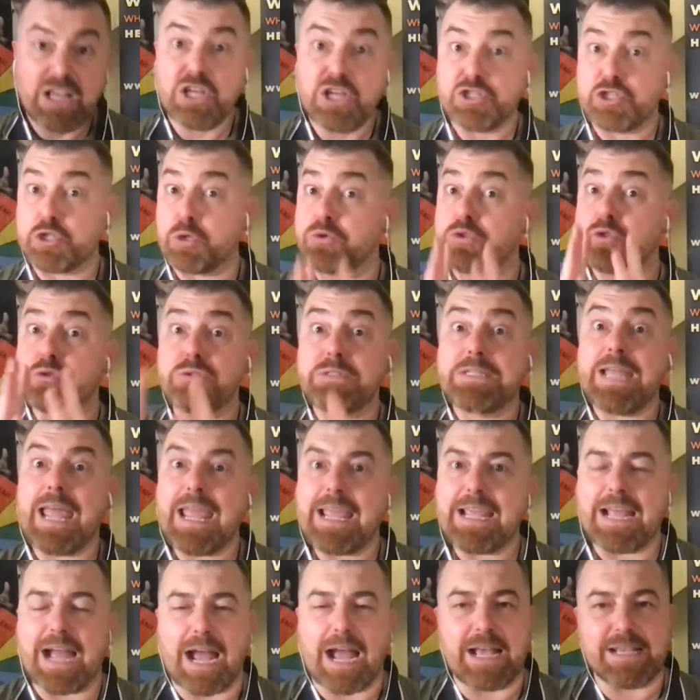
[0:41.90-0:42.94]
So today,
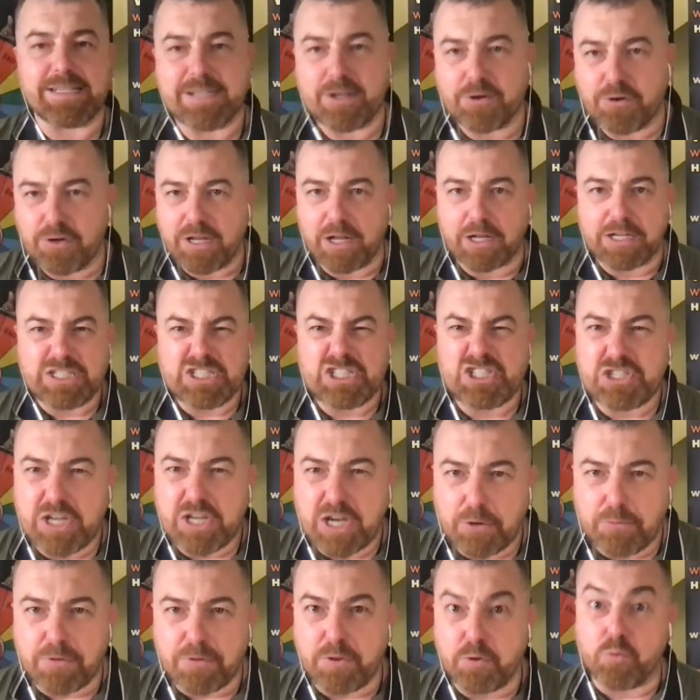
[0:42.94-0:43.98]
guys, I'm going to
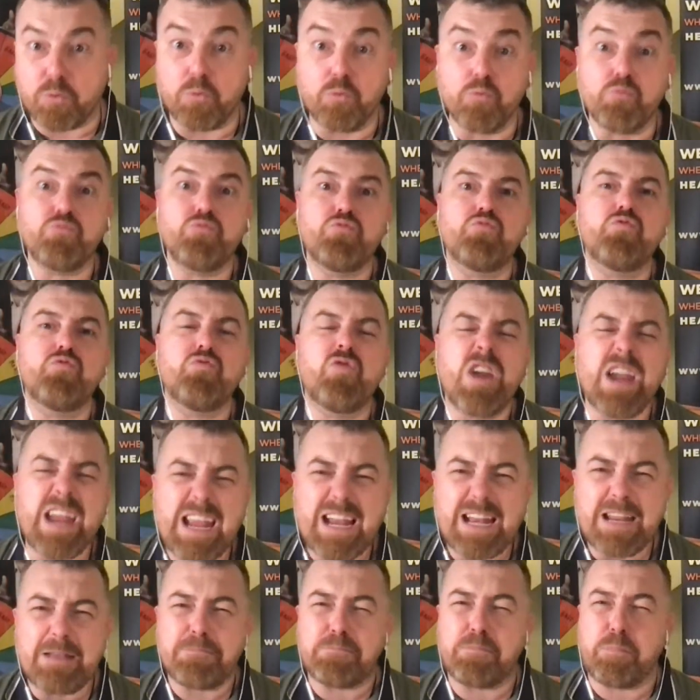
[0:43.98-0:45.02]
share with you
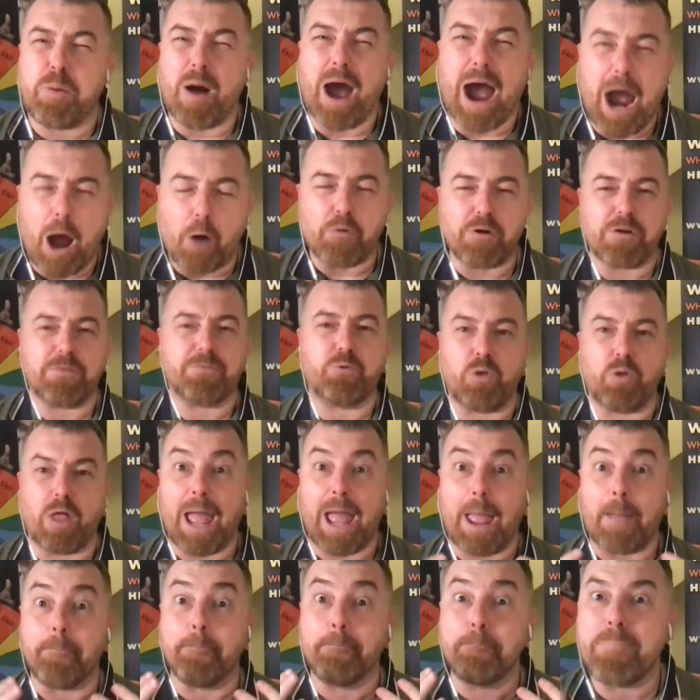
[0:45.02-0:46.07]
really powerful,
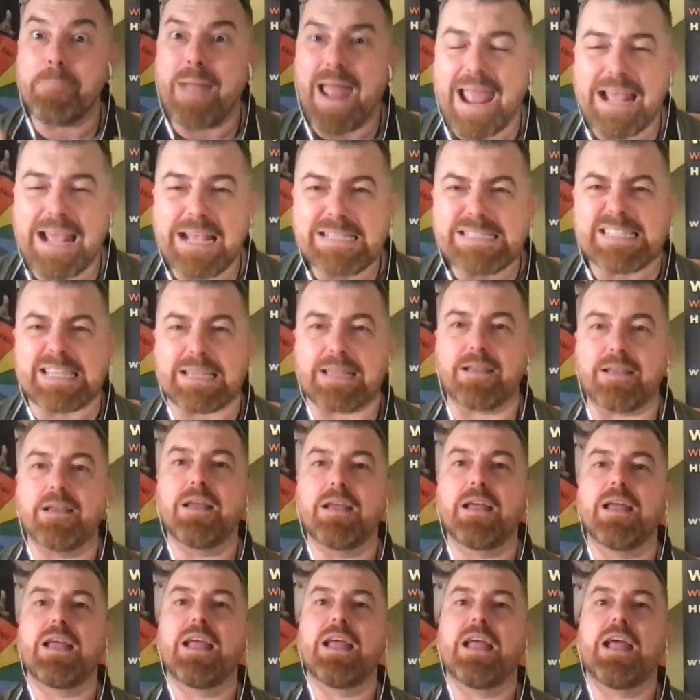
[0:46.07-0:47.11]
amazing
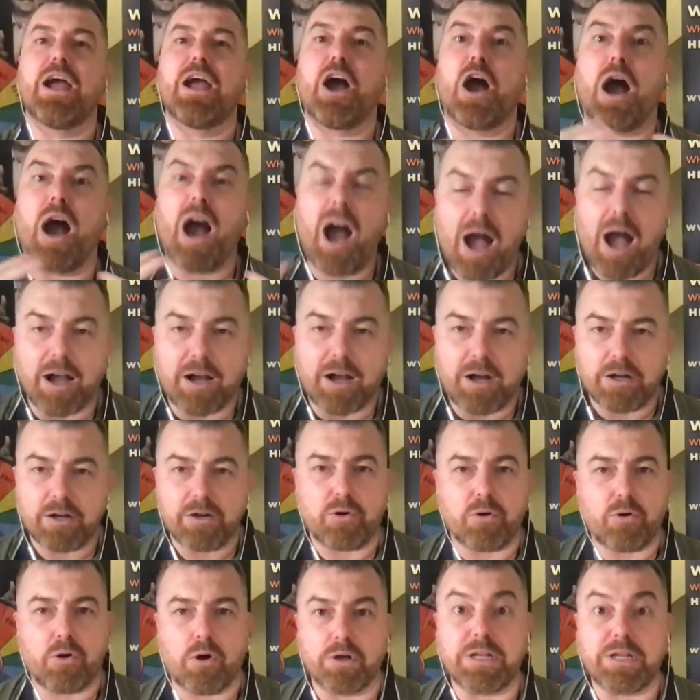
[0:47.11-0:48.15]
hack
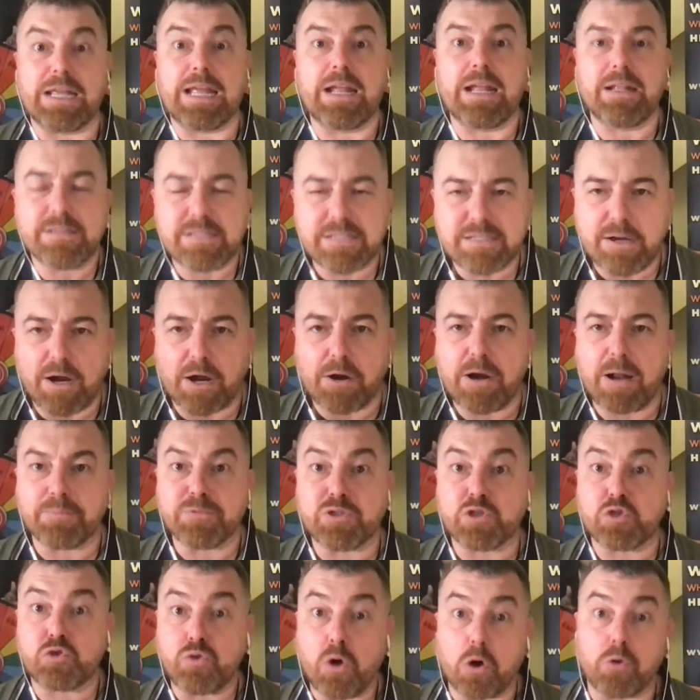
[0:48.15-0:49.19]
on Instagram
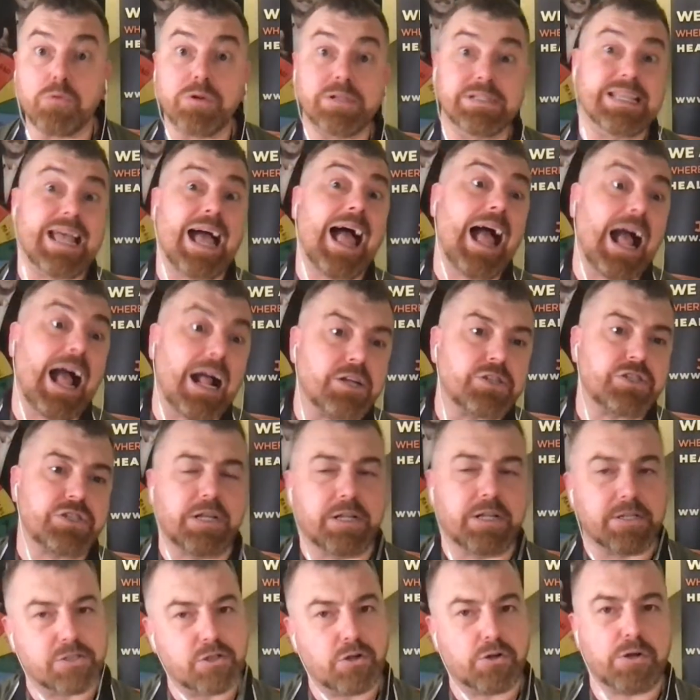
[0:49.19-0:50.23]
stories.
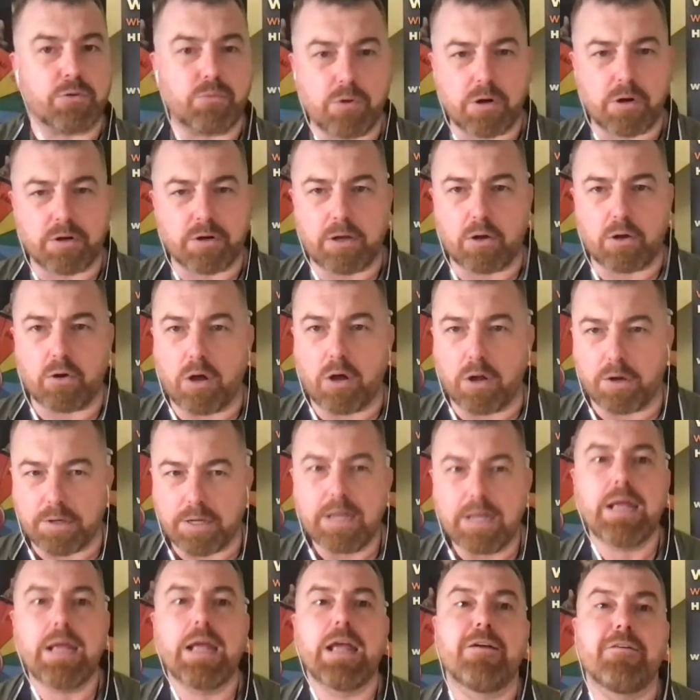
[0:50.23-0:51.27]
Actually, it's going to work on
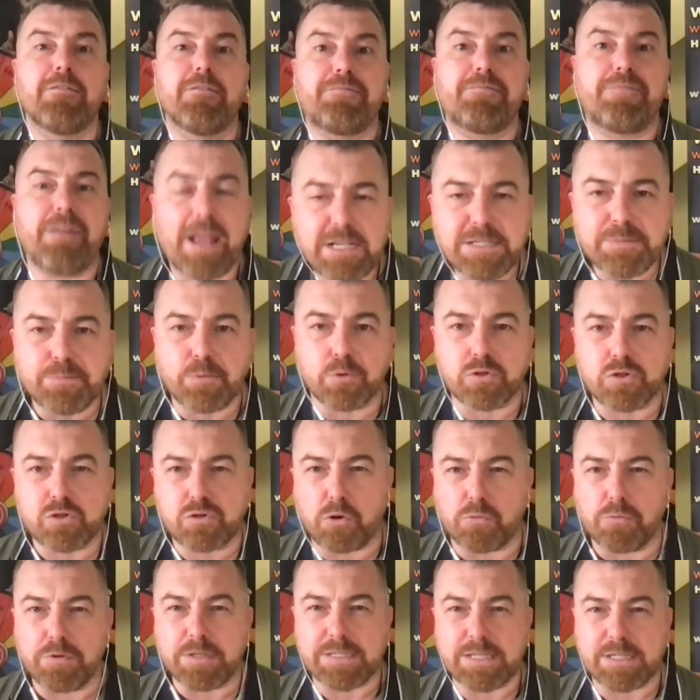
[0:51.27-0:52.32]
Facebook
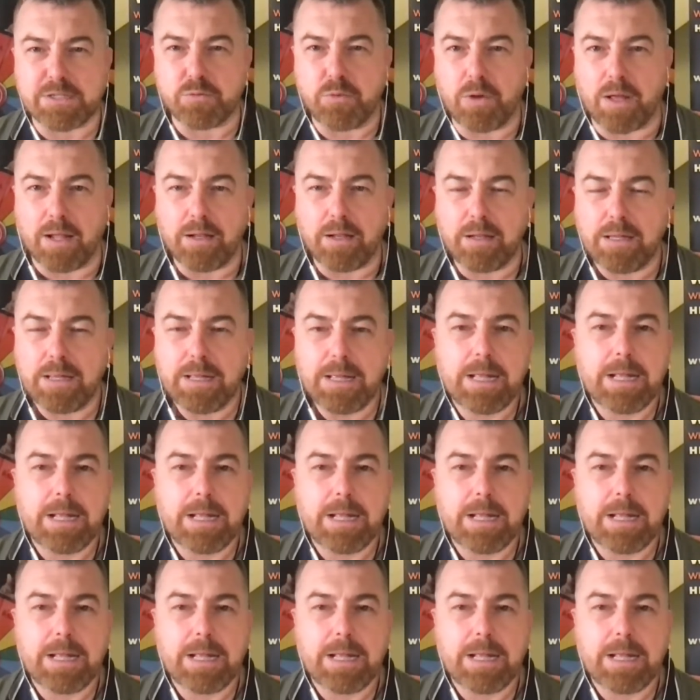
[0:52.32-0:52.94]
stories as well.